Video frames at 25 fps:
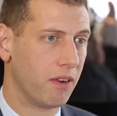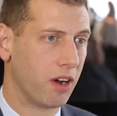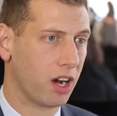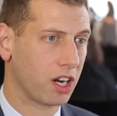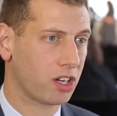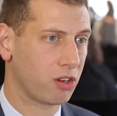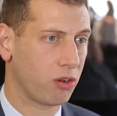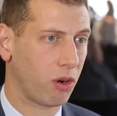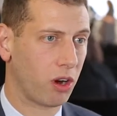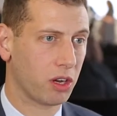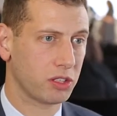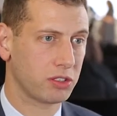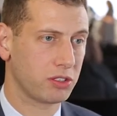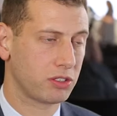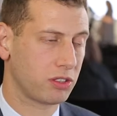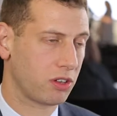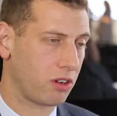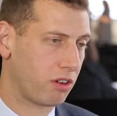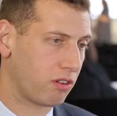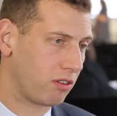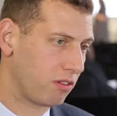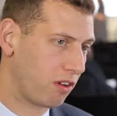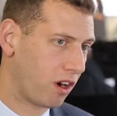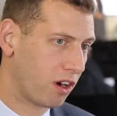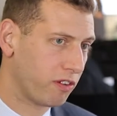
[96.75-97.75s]
across
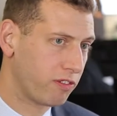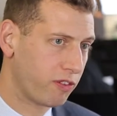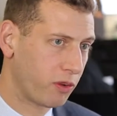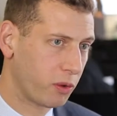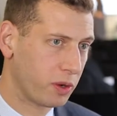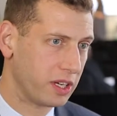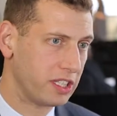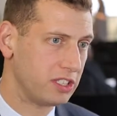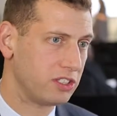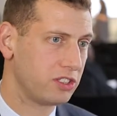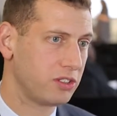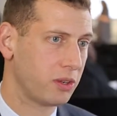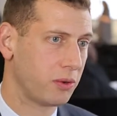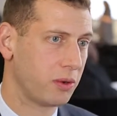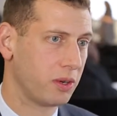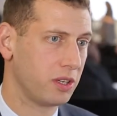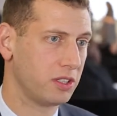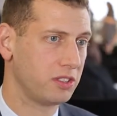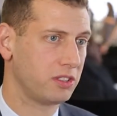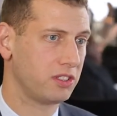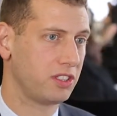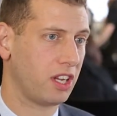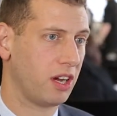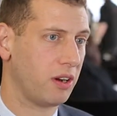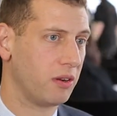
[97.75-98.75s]
our forty
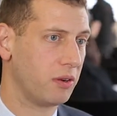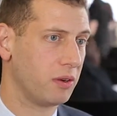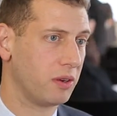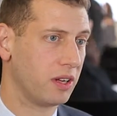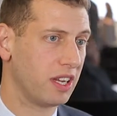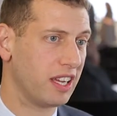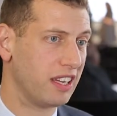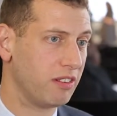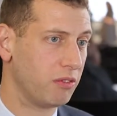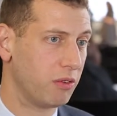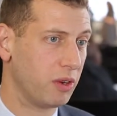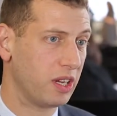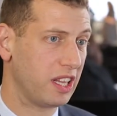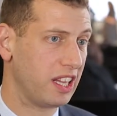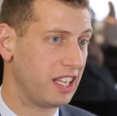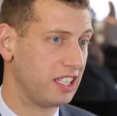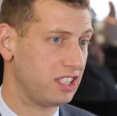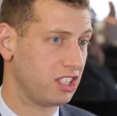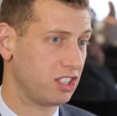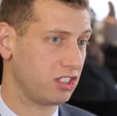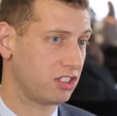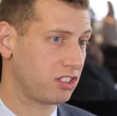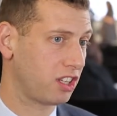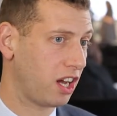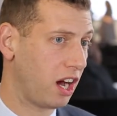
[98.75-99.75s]
stores, so it really
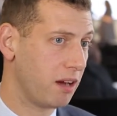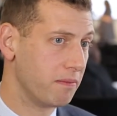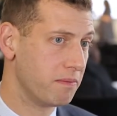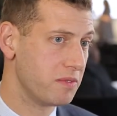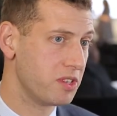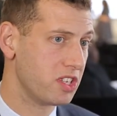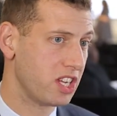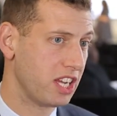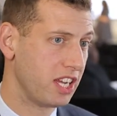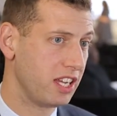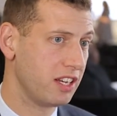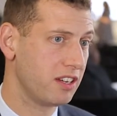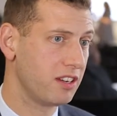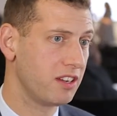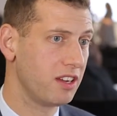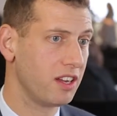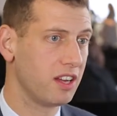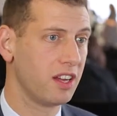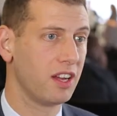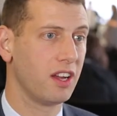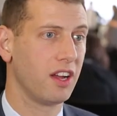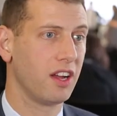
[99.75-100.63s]
just comes in